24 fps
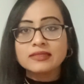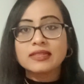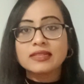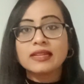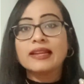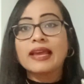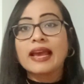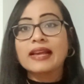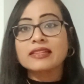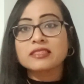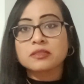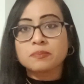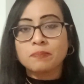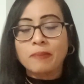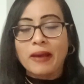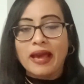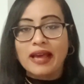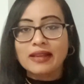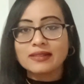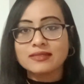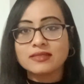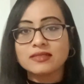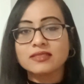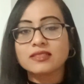and
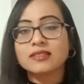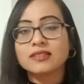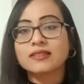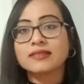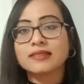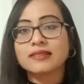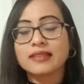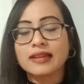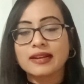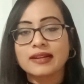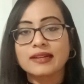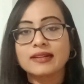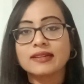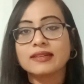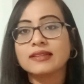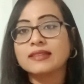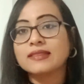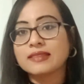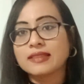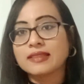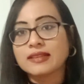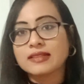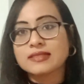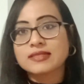expats are there in
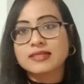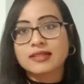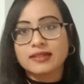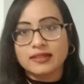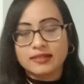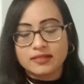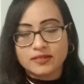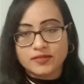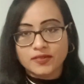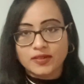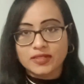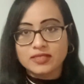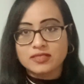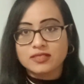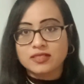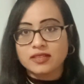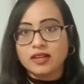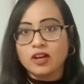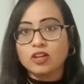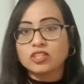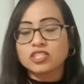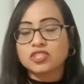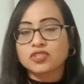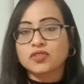these countries.
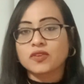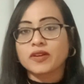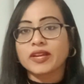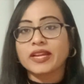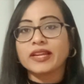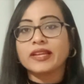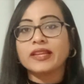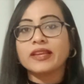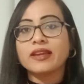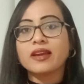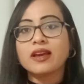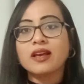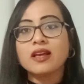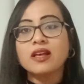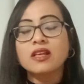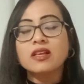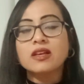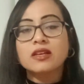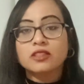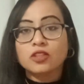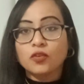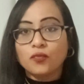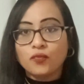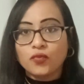Australia,
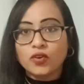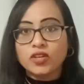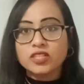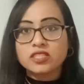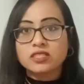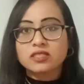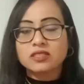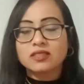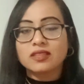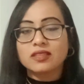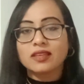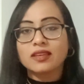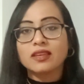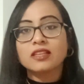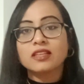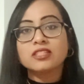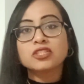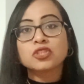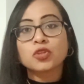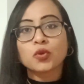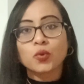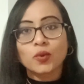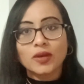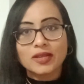the first thing is
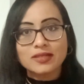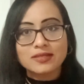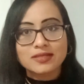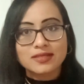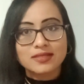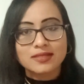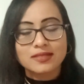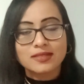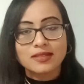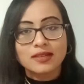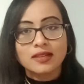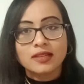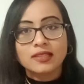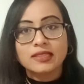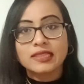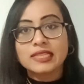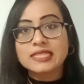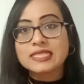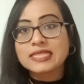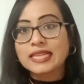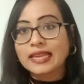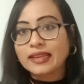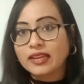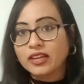US, the
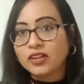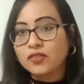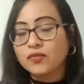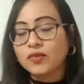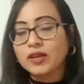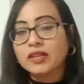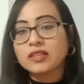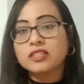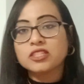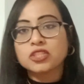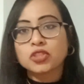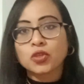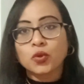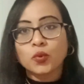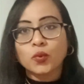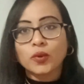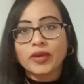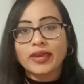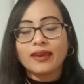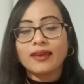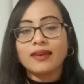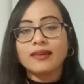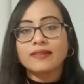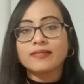second one is
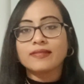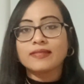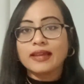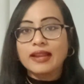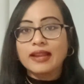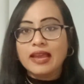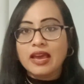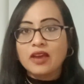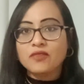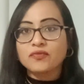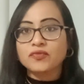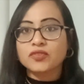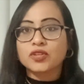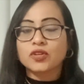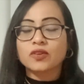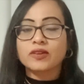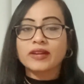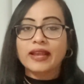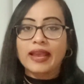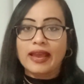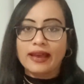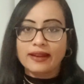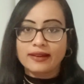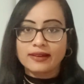UK, then after
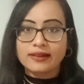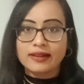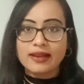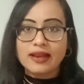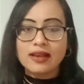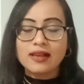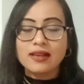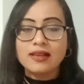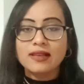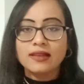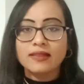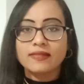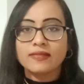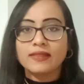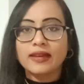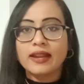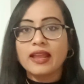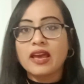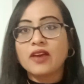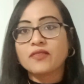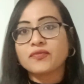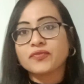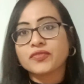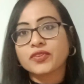Canada, then
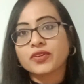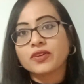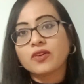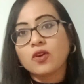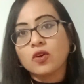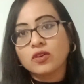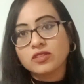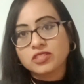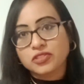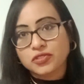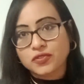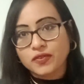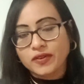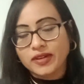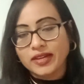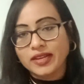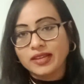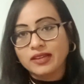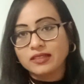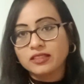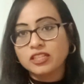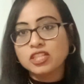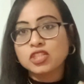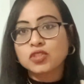after Australia.
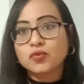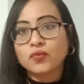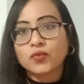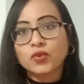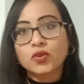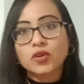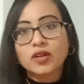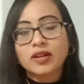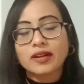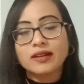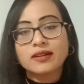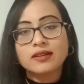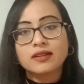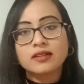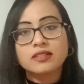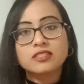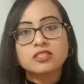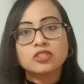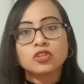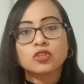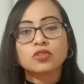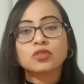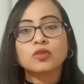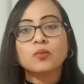These four countries are
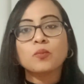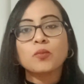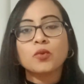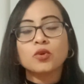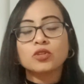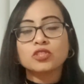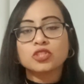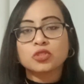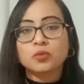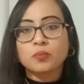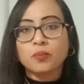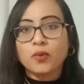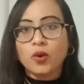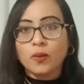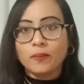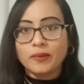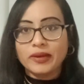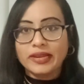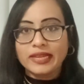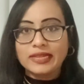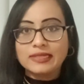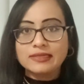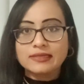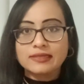the most
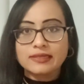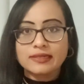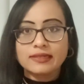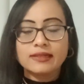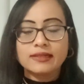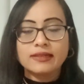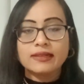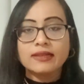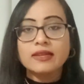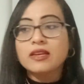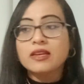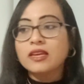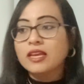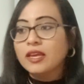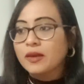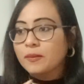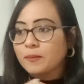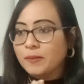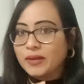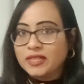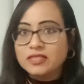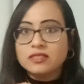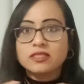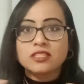populated,
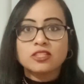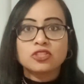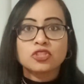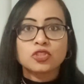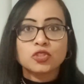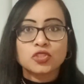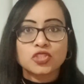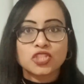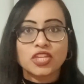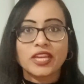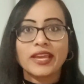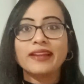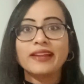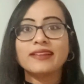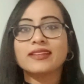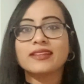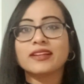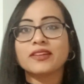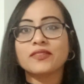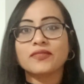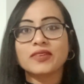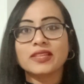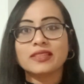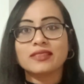means associated
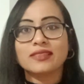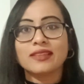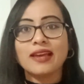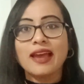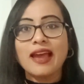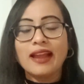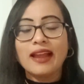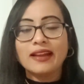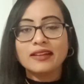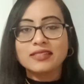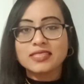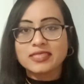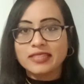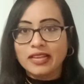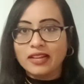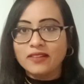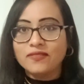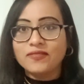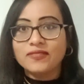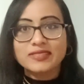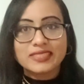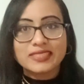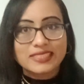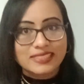with and
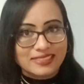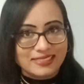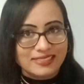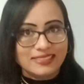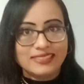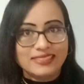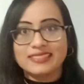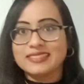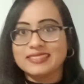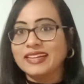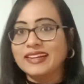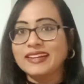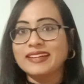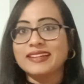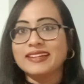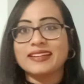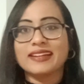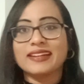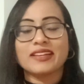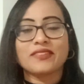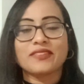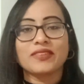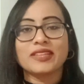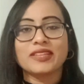
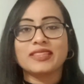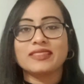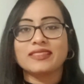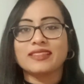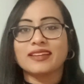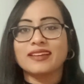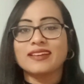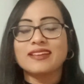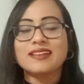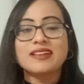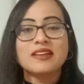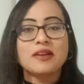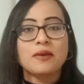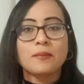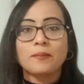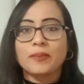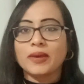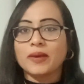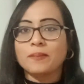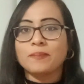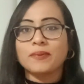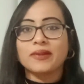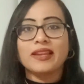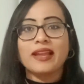self-centric with
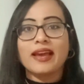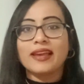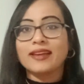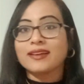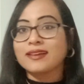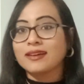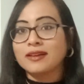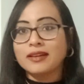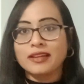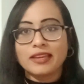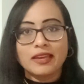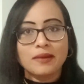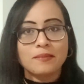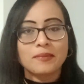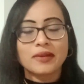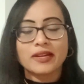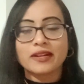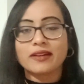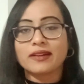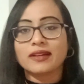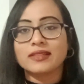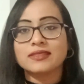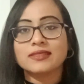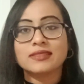people like
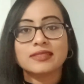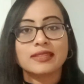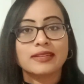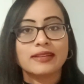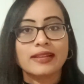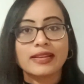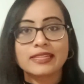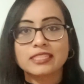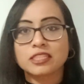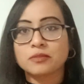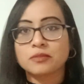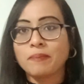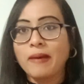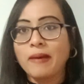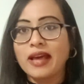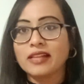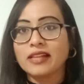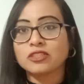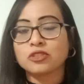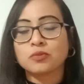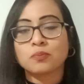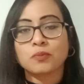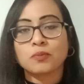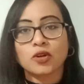immigrants and
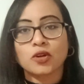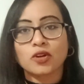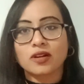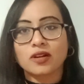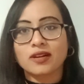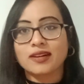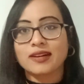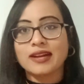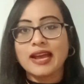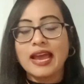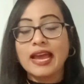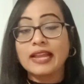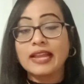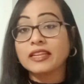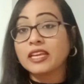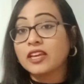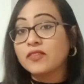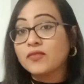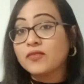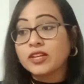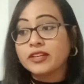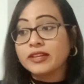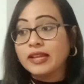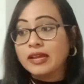expats more. And
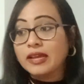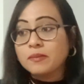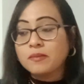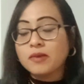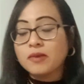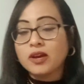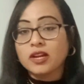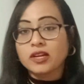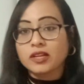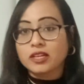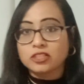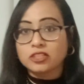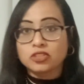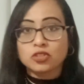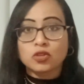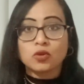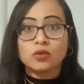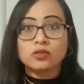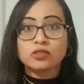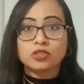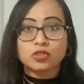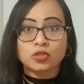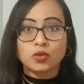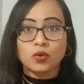even Denmark is
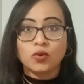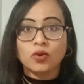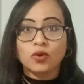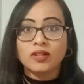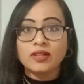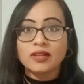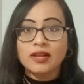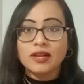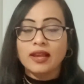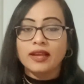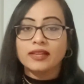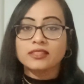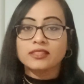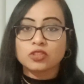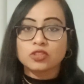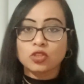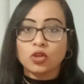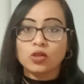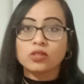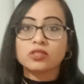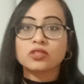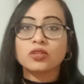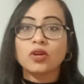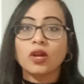also, it's
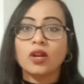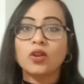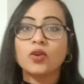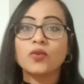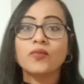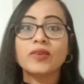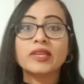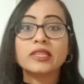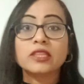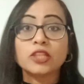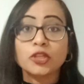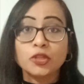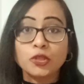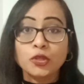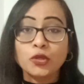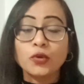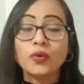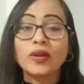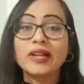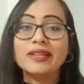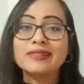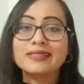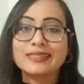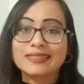also allowing the
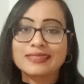dual